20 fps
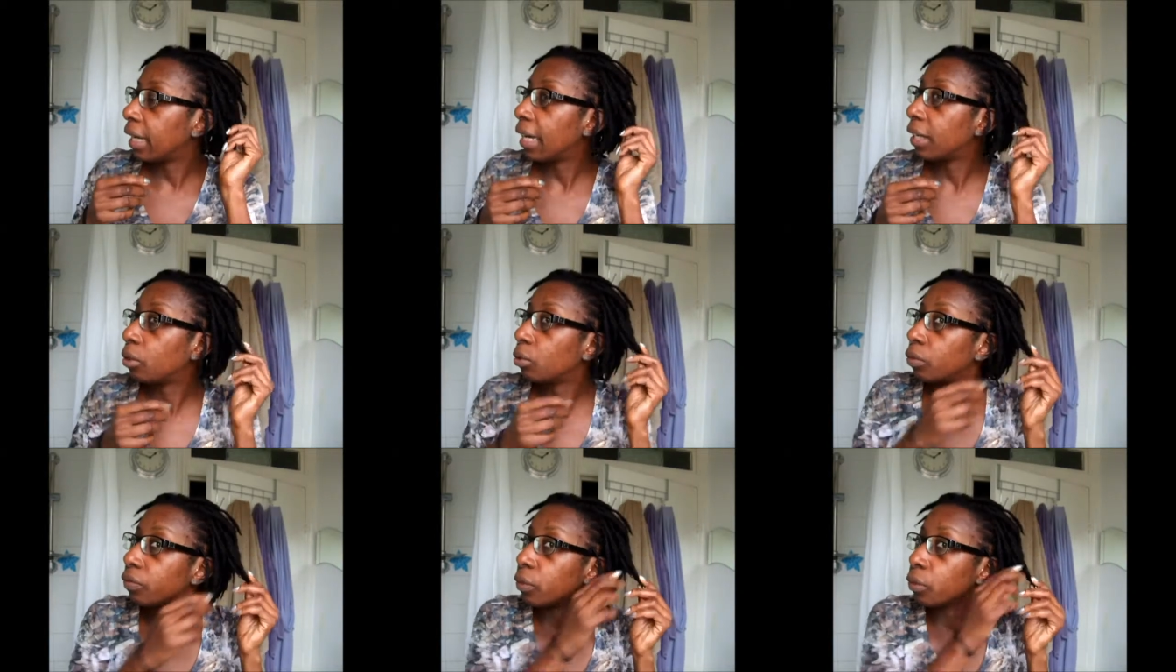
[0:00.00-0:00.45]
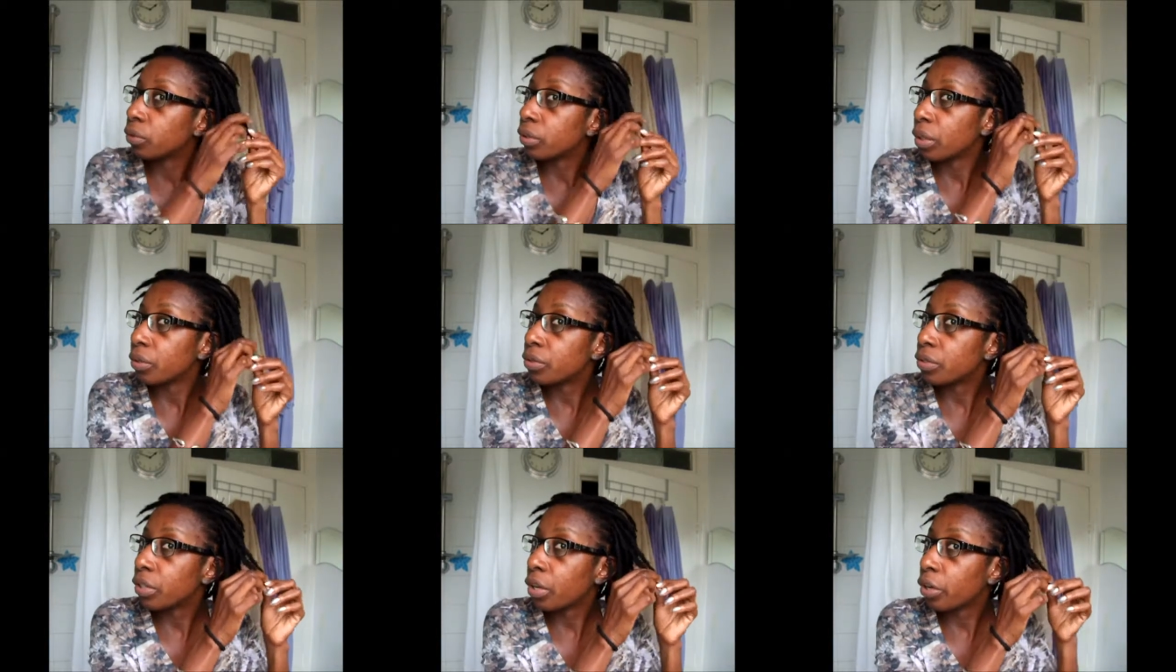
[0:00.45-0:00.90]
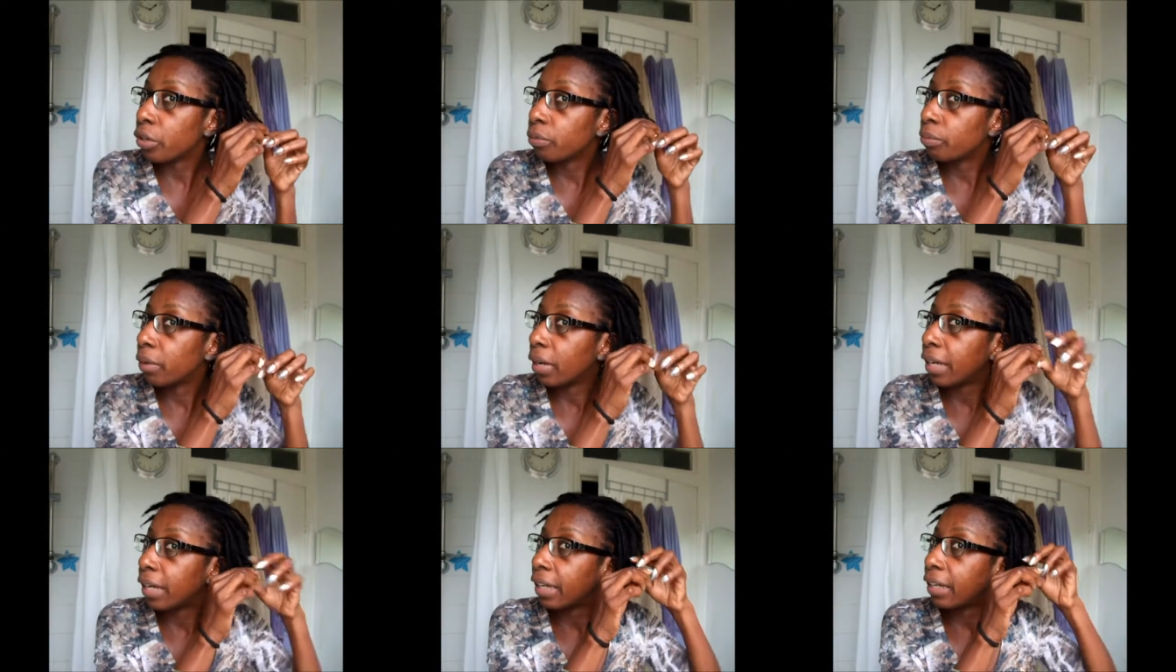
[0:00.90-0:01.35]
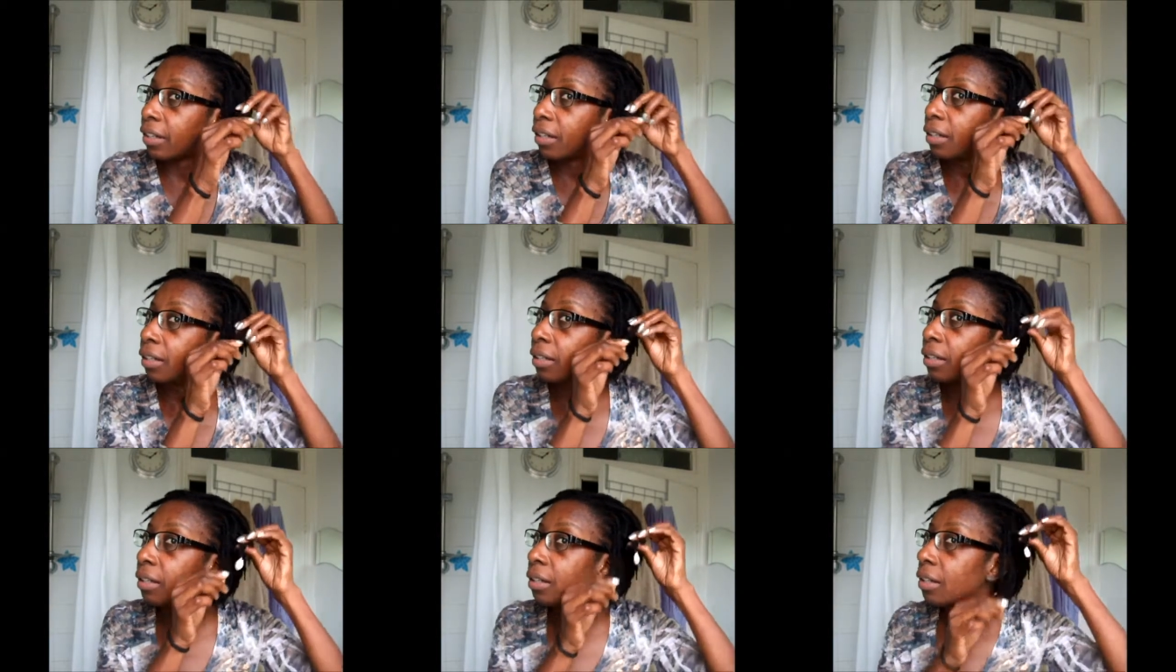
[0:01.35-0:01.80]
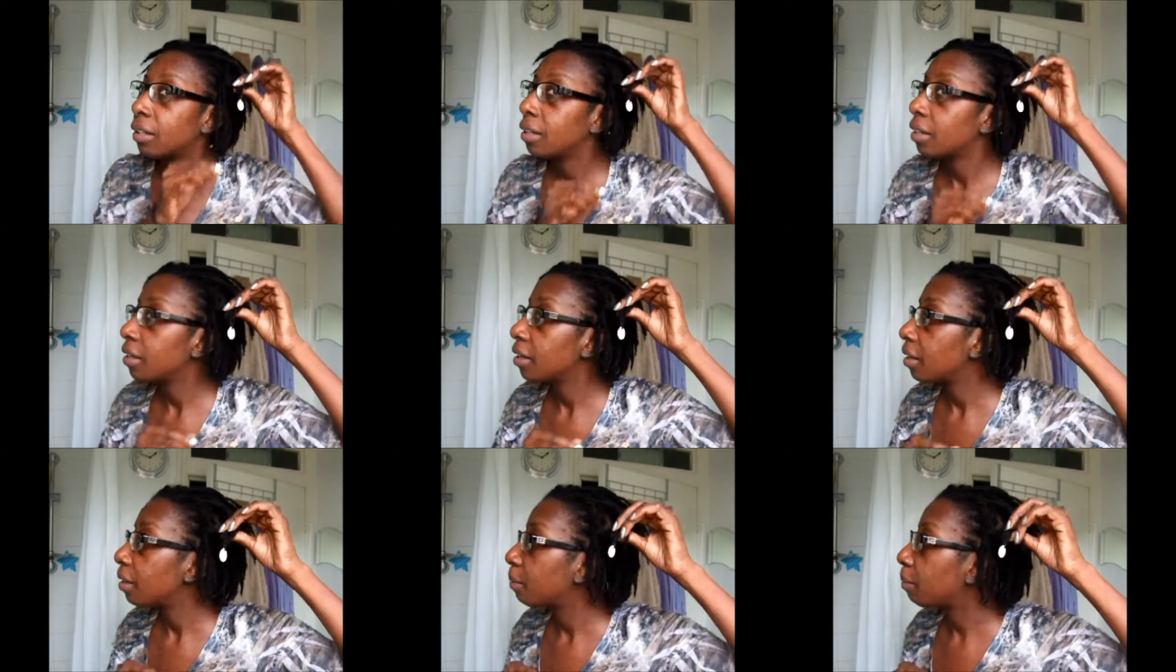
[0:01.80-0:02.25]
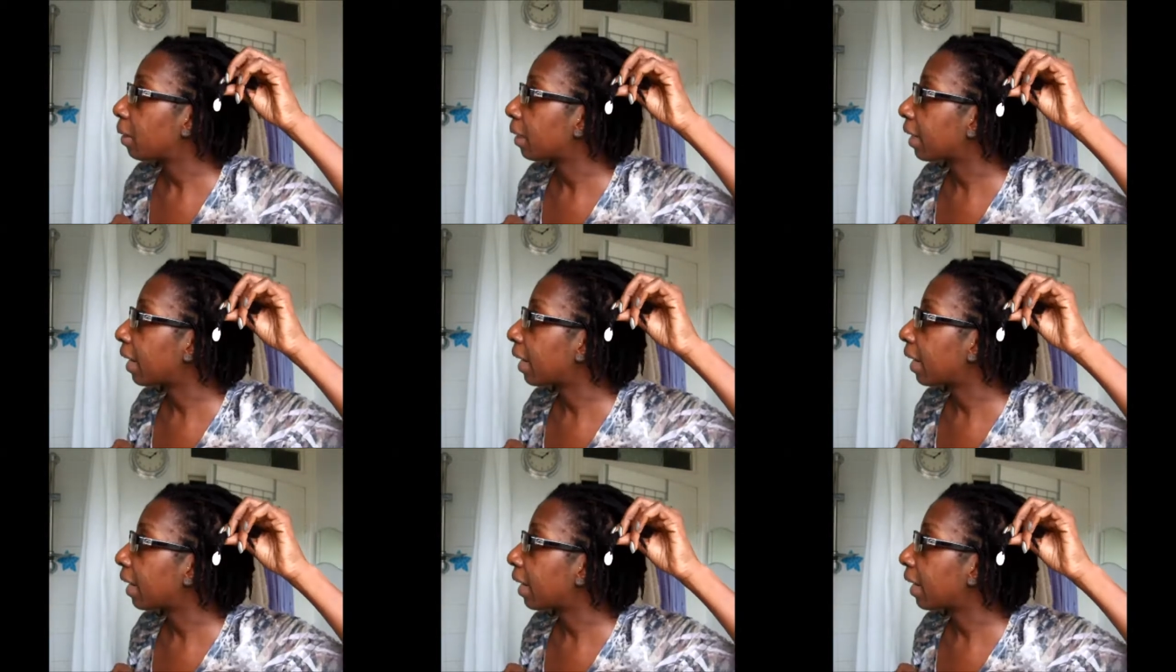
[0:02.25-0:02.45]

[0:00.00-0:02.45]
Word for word: and I've also sewn my my